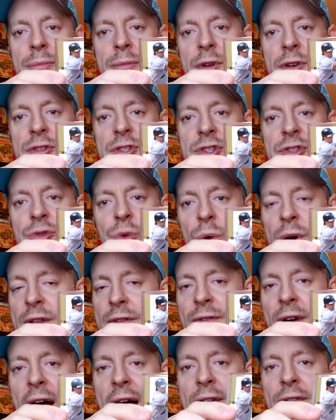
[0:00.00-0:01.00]
There's
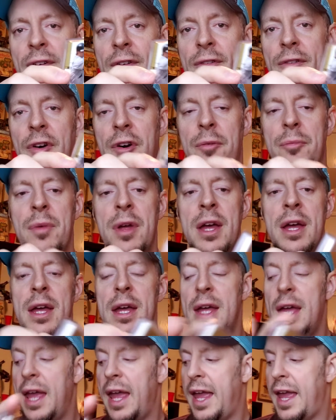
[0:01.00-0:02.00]
25 of them.
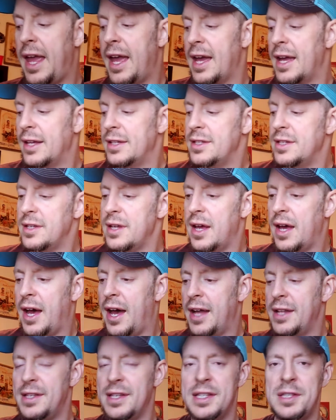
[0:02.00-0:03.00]
And
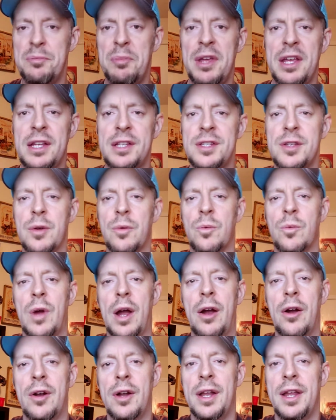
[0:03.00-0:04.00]
to speak to
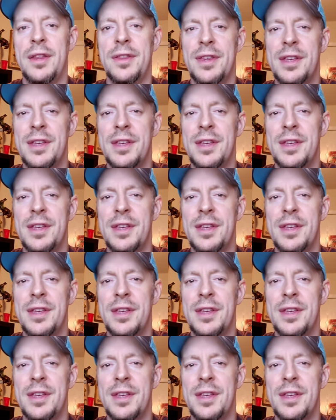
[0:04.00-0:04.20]
rarity,